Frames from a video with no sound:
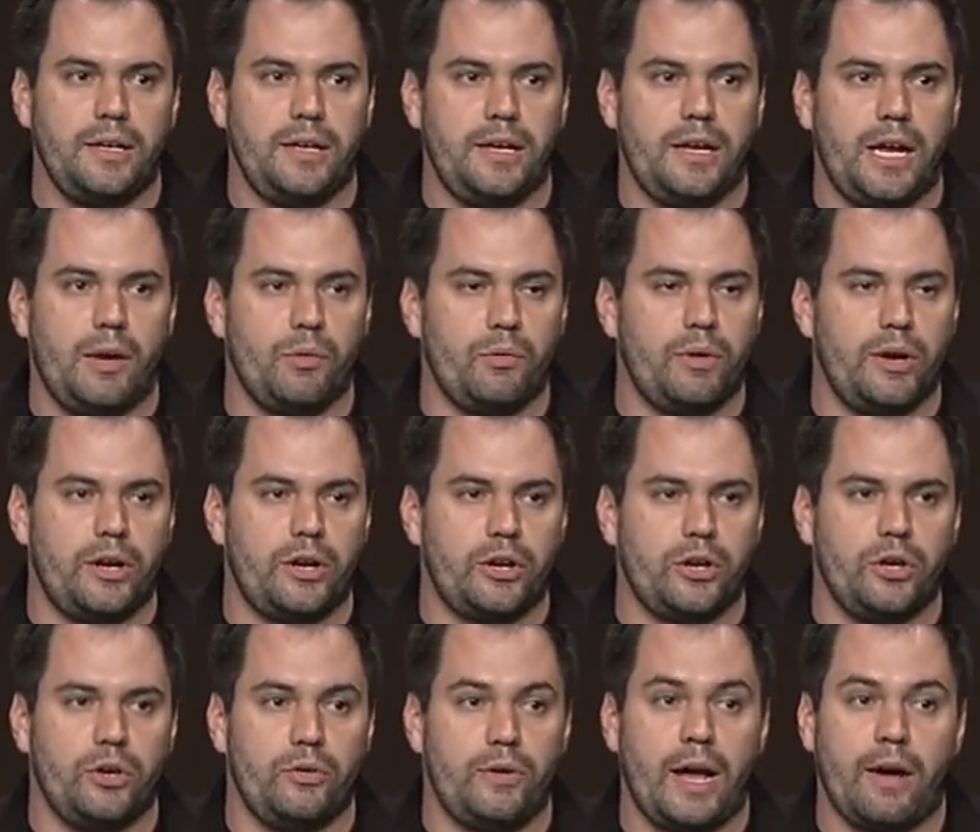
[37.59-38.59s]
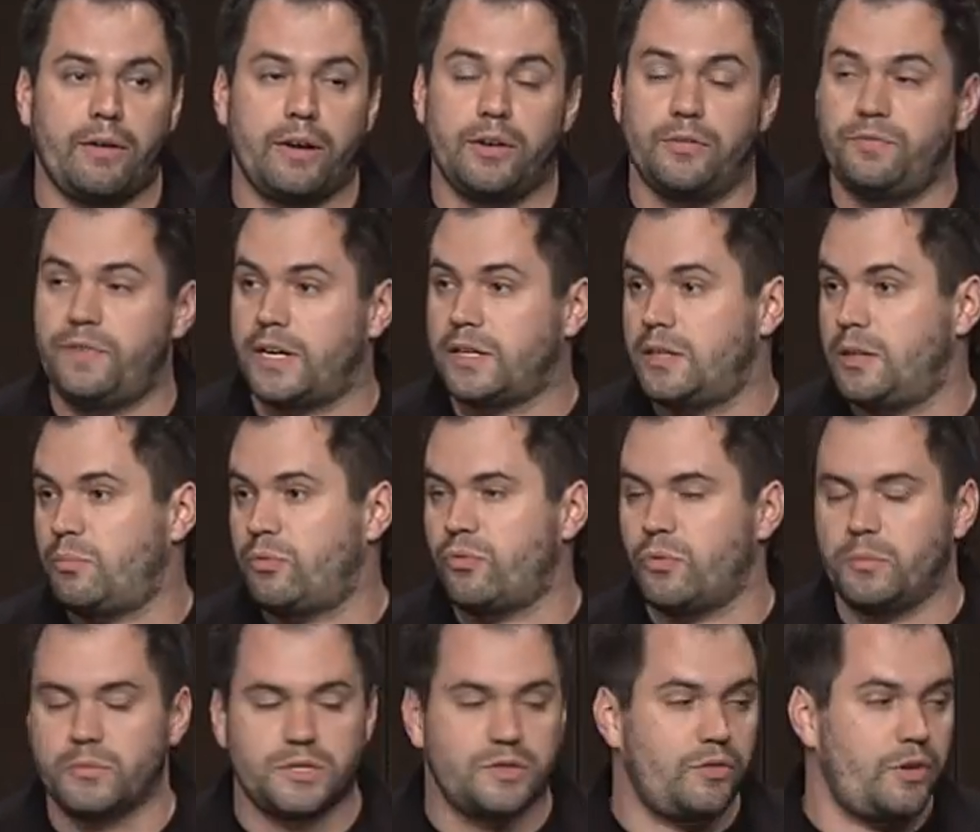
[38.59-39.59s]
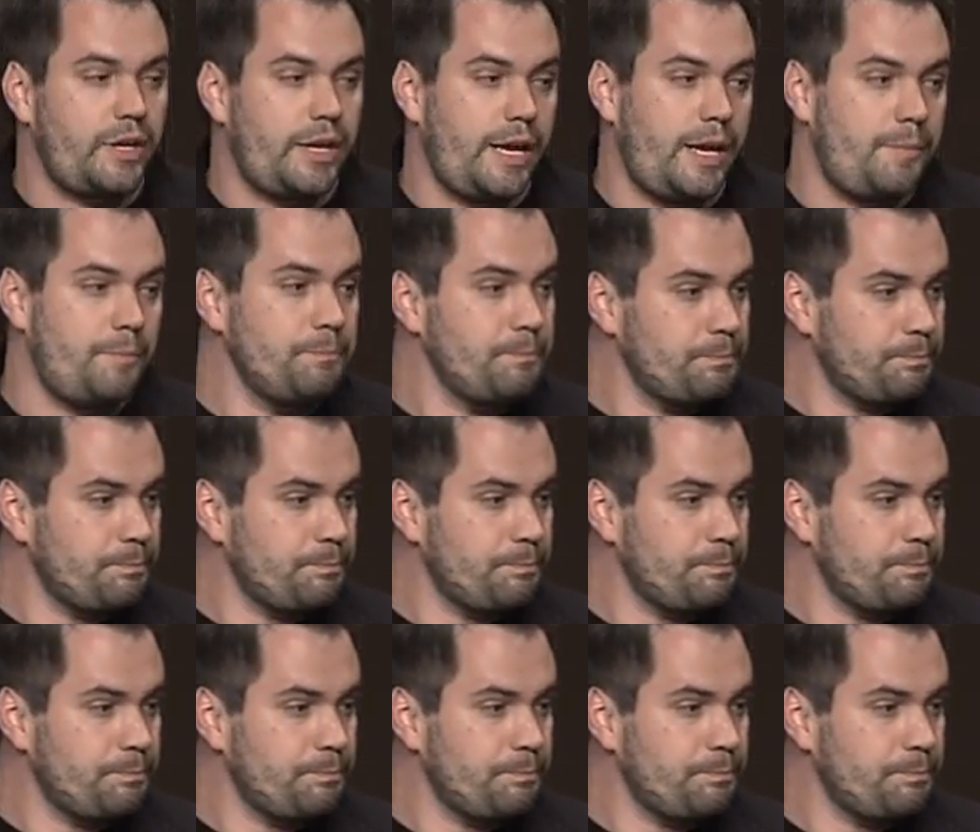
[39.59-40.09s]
and how we write our code, how it can affect the performance of our game.